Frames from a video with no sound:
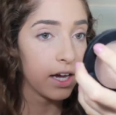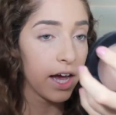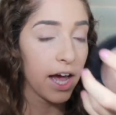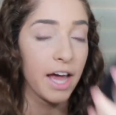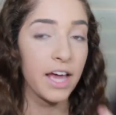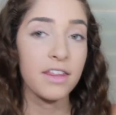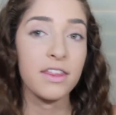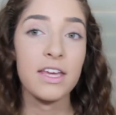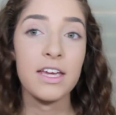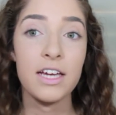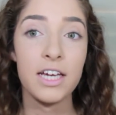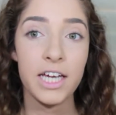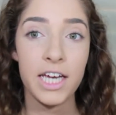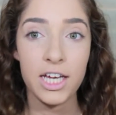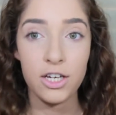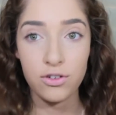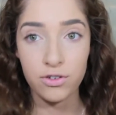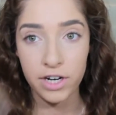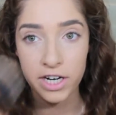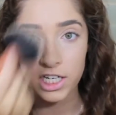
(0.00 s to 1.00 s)
I think a
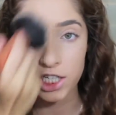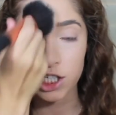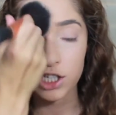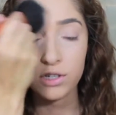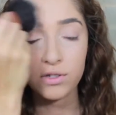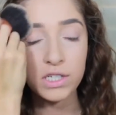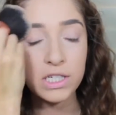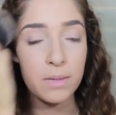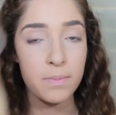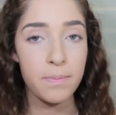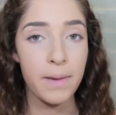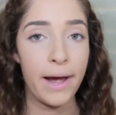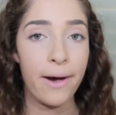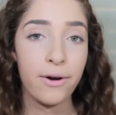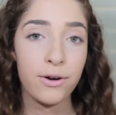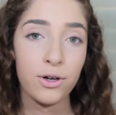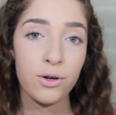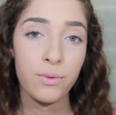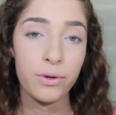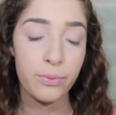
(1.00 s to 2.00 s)
translucent
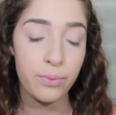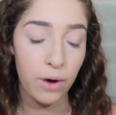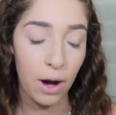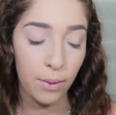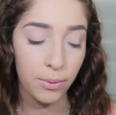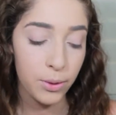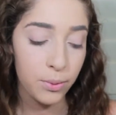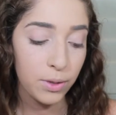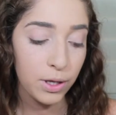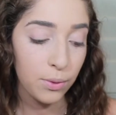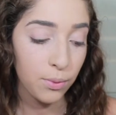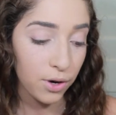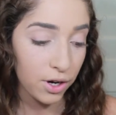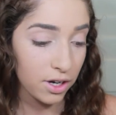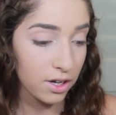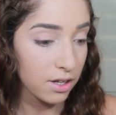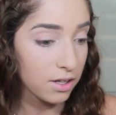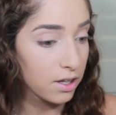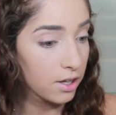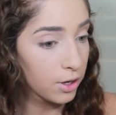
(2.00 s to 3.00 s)
powder would probably
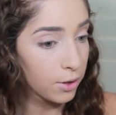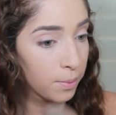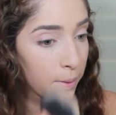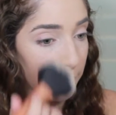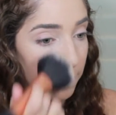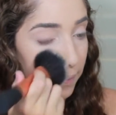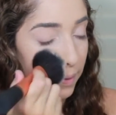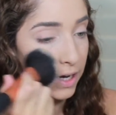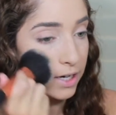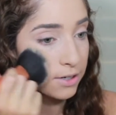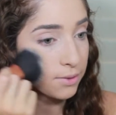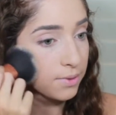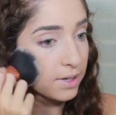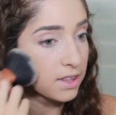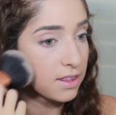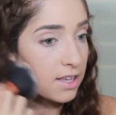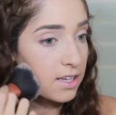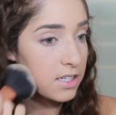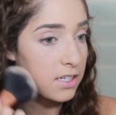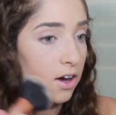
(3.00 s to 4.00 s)
work a little bit better
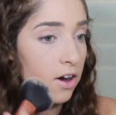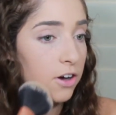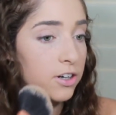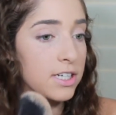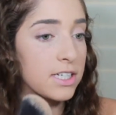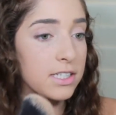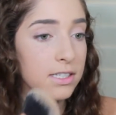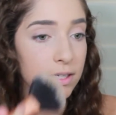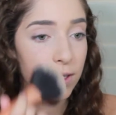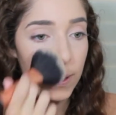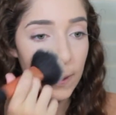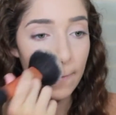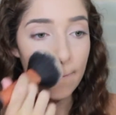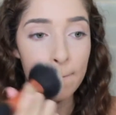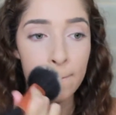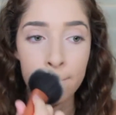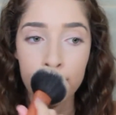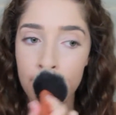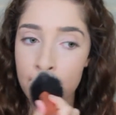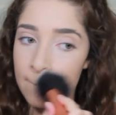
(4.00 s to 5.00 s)
with this, honestly.
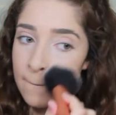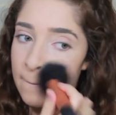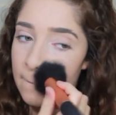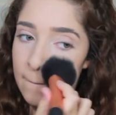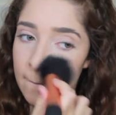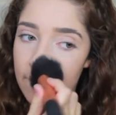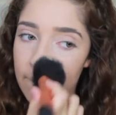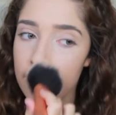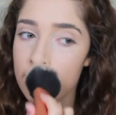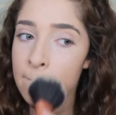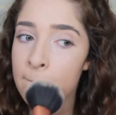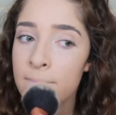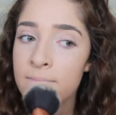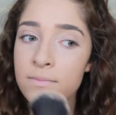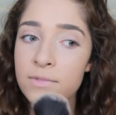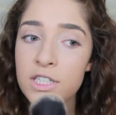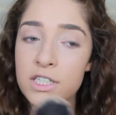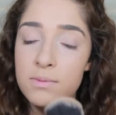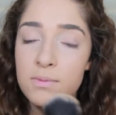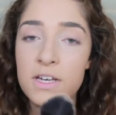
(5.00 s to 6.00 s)

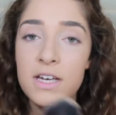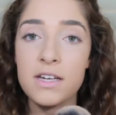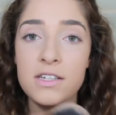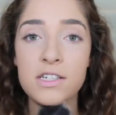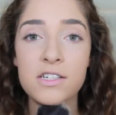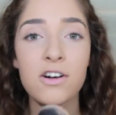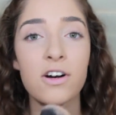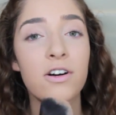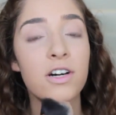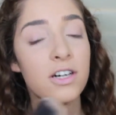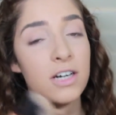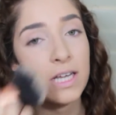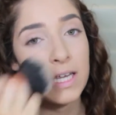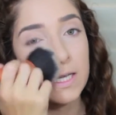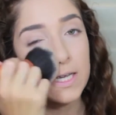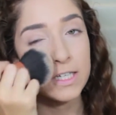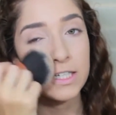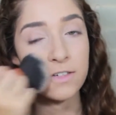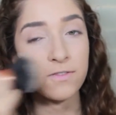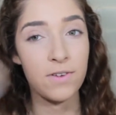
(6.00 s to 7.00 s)
Just because it
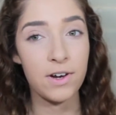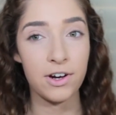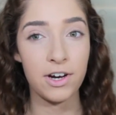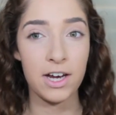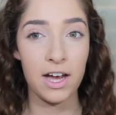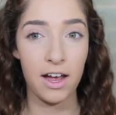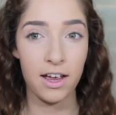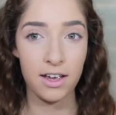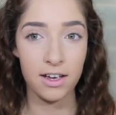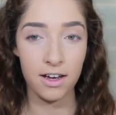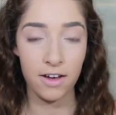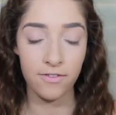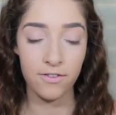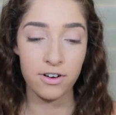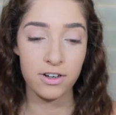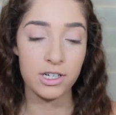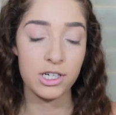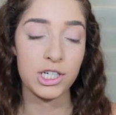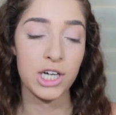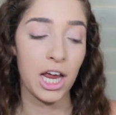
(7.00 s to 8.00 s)
already is very high
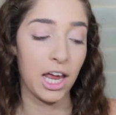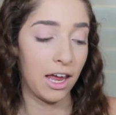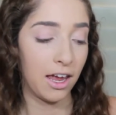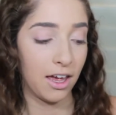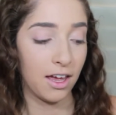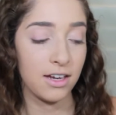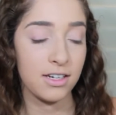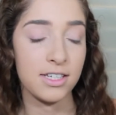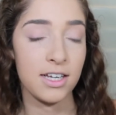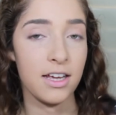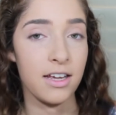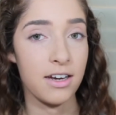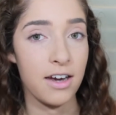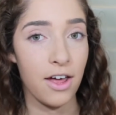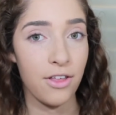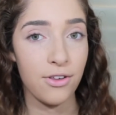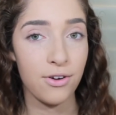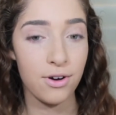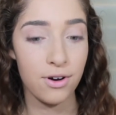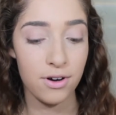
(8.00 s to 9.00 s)
coverage, and
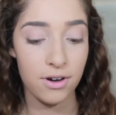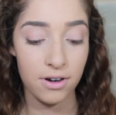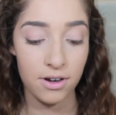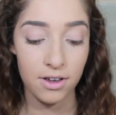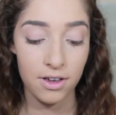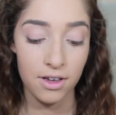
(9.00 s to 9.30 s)
another,